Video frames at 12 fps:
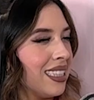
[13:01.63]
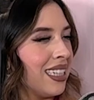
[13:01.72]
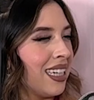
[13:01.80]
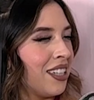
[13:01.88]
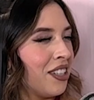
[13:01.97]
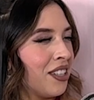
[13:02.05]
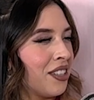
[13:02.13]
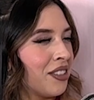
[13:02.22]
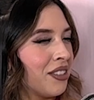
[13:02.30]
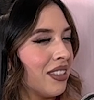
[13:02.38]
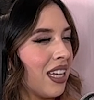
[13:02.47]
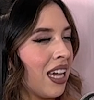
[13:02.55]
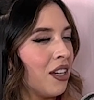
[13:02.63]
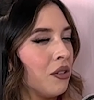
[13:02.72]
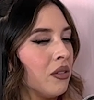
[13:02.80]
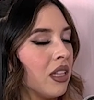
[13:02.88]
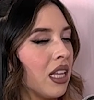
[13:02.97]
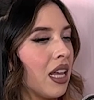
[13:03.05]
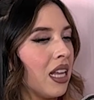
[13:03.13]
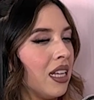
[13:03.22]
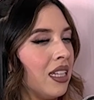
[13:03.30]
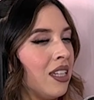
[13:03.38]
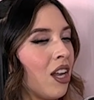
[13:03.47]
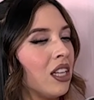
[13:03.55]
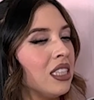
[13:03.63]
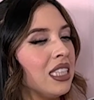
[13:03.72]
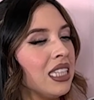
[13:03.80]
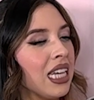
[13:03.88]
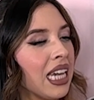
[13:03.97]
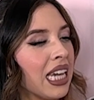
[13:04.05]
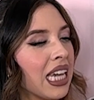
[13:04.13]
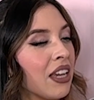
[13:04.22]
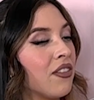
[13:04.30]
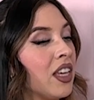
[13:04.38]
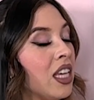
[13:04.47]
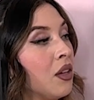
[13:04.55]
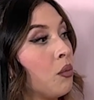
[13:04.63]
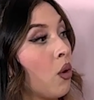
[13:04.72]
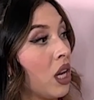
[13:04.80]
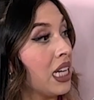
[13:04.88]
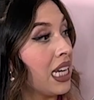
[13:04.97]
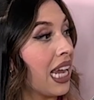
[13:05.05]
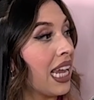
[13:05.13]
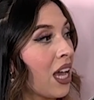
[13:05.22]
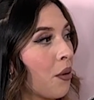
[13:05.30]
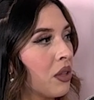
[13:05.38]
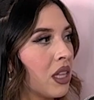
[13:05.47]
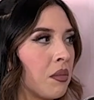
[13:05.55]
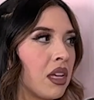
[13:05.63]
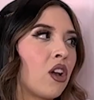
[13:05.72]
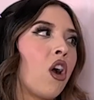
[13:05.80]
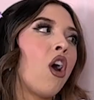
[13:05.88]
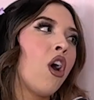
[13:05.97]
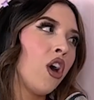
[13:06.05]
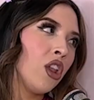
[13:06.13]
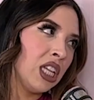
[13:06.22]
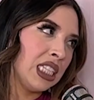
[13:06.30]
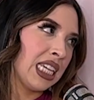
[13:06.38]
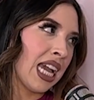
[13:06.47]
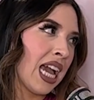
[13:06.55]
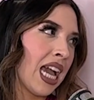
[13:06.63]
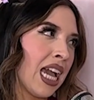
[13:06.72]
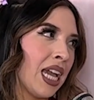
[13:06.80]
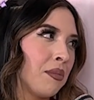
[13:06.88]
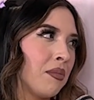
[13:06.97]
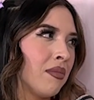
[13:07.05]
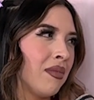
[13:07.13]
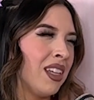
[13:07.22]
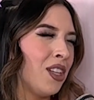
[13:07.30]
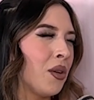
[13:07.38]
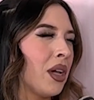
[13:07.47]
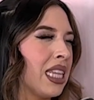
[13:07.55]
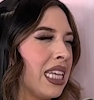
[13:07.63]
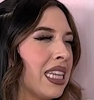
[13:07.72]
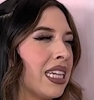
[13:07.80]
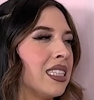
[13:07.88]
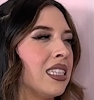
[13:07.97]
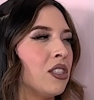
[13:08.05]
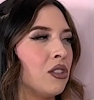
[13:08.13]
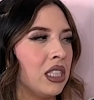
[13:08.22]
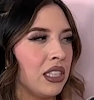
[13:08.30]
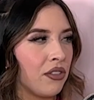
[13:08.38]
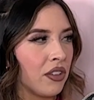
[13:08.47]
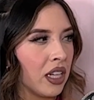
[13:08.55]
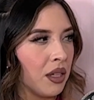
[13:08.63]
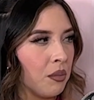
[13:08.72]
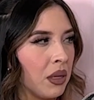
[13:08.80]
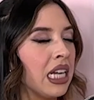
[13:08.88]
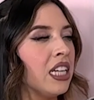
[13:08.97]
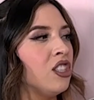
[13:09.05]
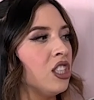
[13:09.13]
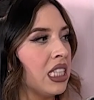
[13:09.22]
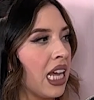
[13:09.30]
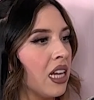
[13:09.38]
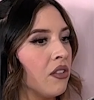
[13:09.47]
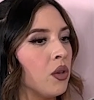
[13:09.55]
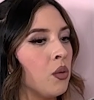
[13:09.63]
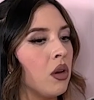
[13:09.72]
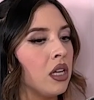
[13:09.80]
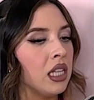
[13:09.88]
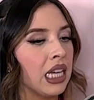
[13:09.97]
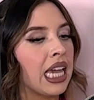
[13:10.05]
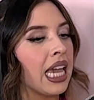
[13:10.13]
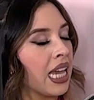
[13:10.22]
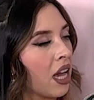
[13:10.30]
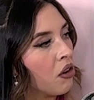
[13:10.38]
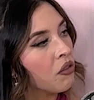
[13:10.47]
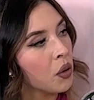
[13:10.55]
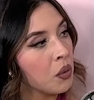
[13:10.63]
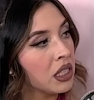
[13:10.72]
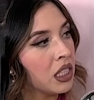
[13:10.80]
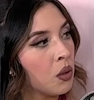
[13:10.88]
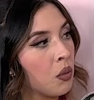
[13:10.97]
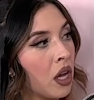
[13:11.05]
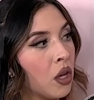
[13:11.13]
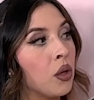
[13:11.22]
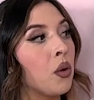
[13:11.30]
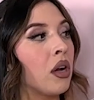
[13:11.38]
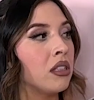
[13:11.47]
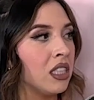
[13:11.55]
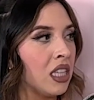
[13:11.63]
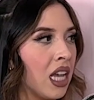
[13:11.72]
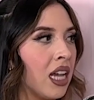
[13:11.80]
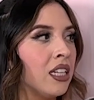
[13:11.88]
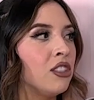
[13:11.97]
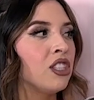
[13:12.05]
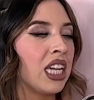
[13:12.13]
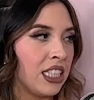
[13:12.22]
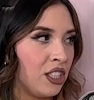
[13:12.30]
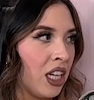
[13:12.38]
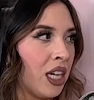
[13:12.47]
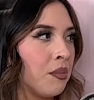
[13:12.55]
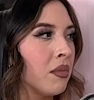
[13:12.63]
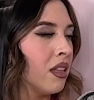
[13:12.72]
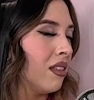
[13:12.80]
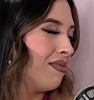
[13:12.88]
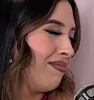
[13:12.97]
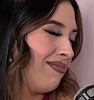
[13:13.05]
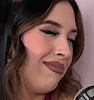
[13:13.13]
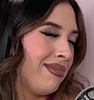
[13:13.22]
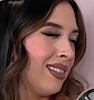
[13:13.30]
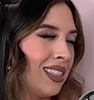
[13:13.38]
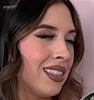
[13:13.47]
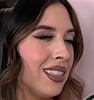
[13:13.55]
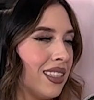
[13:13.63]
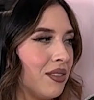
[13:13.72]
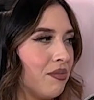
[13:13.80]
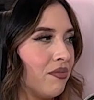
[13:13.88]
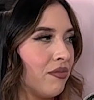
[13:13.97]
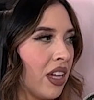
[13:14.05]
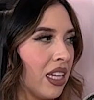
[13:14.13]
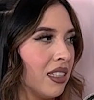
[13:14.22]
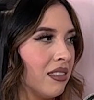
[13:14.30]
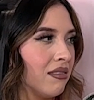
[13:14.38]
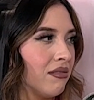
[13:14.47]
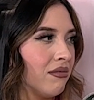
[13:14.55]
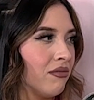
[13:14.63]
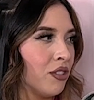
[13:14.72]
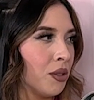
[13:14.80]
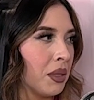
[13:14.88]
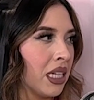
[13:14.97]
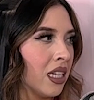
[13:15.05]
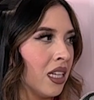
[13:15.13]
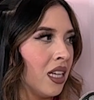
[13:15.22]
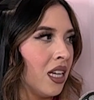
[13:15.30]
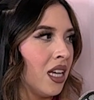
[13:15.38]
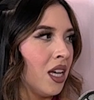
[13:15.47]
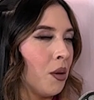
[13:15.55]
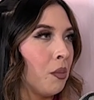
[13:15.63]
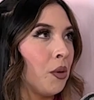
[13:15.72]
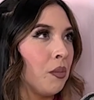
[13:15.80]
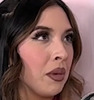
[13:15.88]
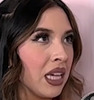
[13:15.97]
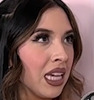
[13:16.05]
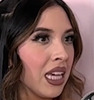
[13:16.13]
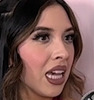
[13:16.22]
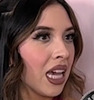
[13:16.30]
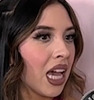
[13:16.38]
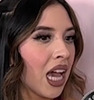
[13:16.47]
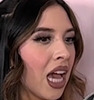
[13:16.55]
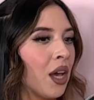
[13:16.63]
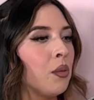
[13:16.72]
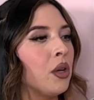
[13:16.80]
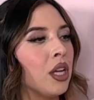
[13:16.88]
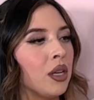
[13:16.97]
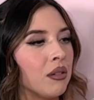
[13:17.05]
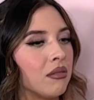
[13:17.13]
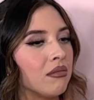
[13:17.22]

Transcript: I don't know. Not to like, if he wanted to hang out with them like all the time, I think that's a little different. But I understand if you want to like hang out every once in a while, go out to lunch, catch up, it's fine for me. But me, I wouldn't